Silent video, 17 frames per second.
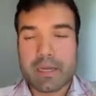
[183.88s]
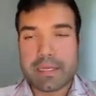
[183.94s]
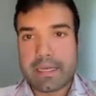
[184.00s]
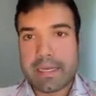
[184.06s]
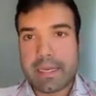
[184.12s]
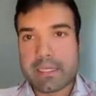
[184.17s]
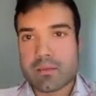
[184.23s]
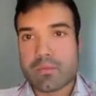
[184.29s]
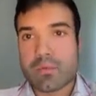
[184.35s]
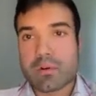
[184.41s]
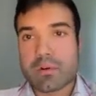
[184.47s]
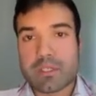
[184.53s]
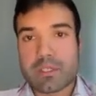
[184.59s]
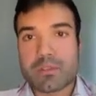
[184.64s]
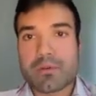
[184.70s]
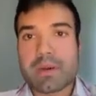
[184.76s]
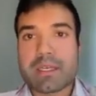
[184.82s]
analyzed more
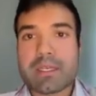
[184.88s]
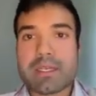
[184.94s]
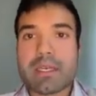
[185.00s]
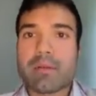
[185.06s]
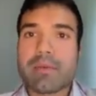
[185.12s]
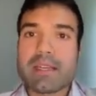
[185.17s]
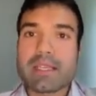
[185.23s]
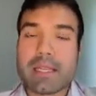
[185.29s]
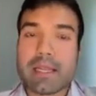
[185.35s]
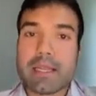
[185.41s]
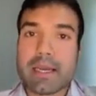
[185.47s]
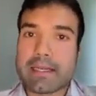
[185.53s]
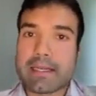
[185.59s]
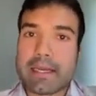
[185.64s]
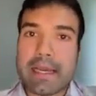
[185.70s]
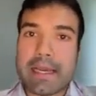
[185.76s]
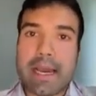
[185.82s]
than 20 and we
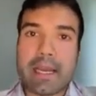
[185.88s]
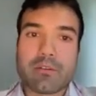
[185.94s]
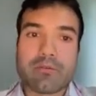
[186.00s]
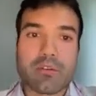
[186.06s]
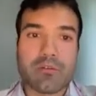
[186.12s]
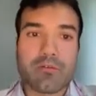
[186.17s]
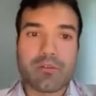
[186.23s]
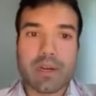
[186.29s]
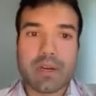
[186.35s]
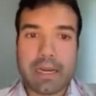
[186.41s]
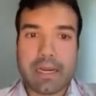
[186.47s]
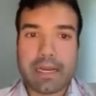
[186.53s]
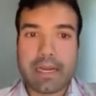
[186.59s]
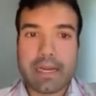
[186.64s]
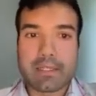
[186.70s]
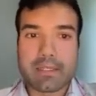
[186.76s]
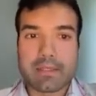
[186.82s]
selected 9 for further
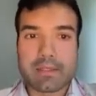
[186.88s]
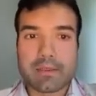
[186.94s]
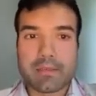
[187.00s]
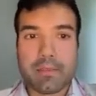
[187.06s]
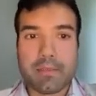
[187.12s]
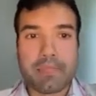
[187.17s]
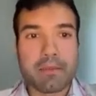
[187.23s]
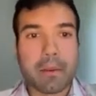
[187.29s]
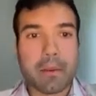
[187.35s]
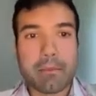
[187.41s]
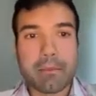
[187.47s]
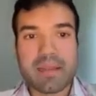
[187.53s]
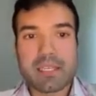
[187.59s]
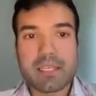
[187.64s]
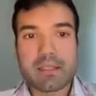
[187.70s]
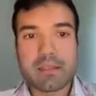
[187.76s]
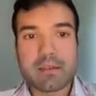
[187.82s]
analysis.
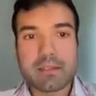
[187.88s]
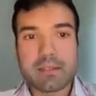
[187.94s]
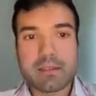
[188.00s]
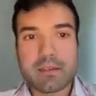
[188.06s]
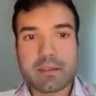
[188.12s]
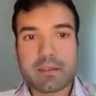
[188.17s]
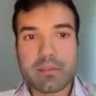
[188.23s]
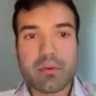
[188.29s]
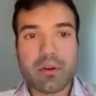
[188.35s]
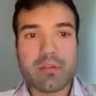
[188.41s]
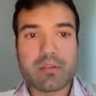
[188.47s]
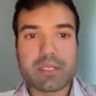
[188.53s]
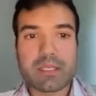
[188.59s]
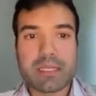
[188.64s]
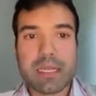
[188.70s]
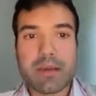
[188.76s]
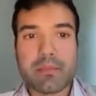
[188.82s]
Based on the
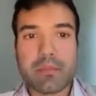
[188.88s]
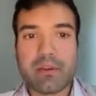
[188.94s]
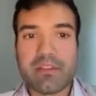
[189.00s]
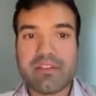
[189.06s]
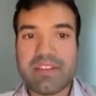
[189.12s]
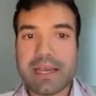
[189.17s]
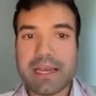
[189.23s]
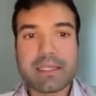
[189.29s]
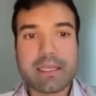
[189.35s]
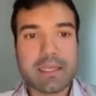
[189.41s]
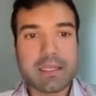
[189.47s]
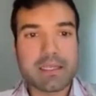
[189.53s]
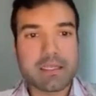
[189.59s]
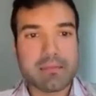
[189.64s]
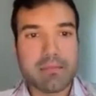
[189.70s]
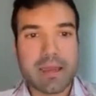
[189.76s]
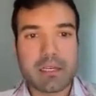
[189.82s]
previous step, we validate
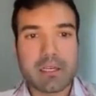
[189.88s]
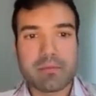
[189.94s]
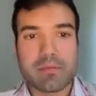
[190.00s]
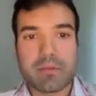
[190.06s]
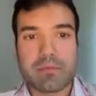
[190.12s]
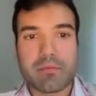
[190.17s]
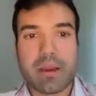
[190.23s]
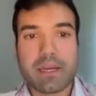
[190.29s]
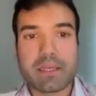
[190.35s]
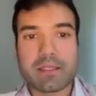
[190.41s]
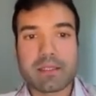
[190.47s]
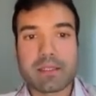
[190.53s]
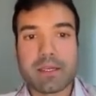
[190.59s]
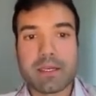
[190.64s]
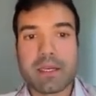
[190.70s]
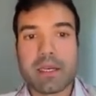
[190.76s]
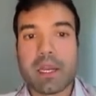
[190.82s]
this management practice,
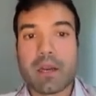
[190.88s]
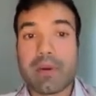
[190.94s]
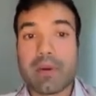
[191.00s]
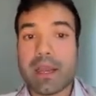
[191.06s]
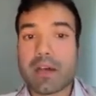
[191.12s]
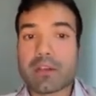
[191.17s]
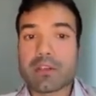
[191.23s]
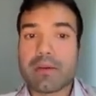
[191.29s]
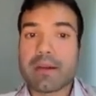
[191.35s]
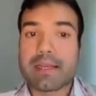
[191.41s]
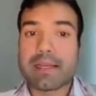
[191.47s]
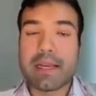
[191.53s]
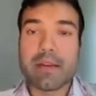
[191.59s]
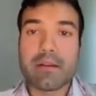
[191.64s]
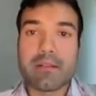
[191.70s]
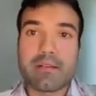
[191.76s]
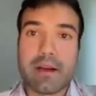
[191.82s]
and we also
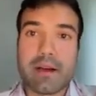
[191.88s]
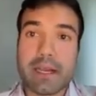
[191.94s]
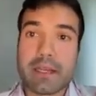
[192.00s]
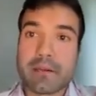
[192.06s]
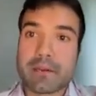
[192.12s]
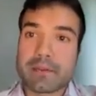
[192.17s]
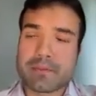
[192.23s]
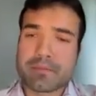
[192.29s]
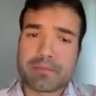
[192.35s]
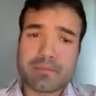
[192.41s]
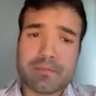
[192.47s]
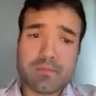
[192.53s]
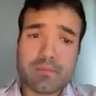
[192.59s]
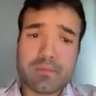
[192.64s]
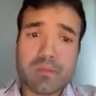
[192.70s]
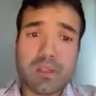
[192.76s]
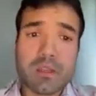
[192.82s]
identify
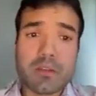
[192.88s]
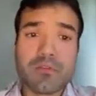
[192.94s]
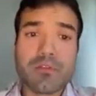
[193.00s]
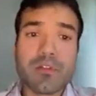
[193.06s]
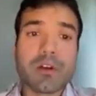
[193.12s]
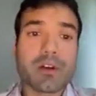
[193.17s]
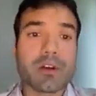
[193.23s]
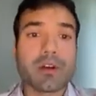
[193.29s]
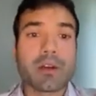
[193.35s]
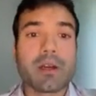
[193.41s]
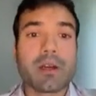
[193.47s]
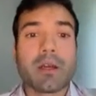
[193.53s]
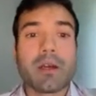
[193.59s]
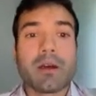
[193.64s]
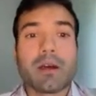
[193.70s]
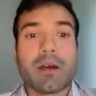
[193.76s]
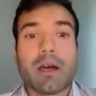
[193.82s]
further
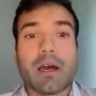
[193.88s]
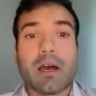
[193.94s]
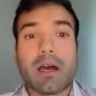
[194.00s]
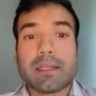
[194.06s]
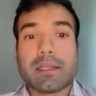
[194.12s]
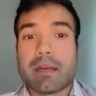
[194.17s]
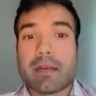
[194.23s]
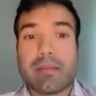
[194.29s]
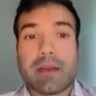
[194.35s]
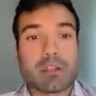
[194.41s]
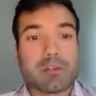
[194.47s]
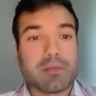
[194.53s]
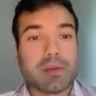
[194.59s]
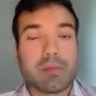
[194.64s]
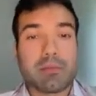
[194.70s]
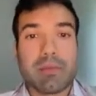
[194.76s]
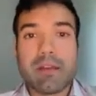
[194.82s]
data
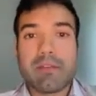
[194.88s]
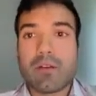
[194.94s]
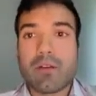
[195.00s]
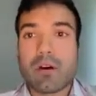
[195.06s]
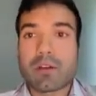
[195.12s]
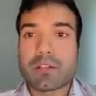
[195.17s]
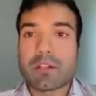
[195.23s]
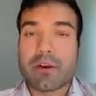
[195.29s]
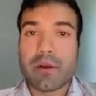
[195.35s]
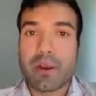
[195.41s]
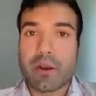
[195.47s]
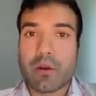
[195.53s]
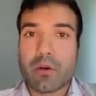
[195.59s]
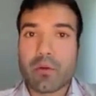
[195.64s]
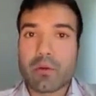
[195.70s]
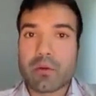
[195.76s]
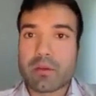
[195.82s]
management pitfalls that are
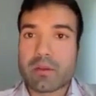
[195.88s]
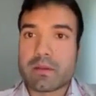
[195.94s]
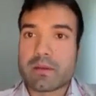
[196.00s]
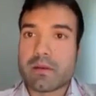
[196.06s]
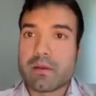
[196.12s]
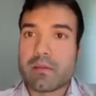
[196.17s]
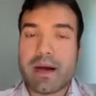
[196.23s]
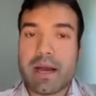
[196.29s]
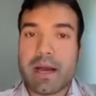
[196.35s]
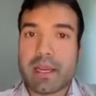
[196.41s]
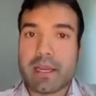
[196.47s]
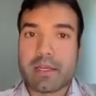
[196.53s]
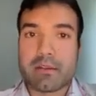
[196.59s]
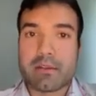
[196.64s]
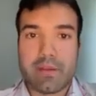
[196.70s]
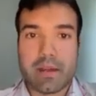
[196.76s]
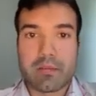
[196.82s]
encoded by
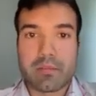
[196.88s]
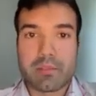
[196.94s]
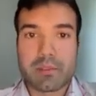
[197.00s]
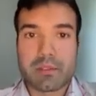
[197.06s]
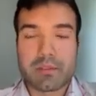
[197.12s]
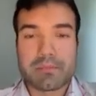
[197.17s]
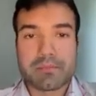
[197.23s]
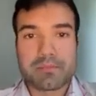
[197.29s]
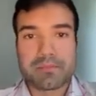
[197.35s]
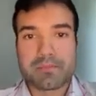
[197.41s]
developers.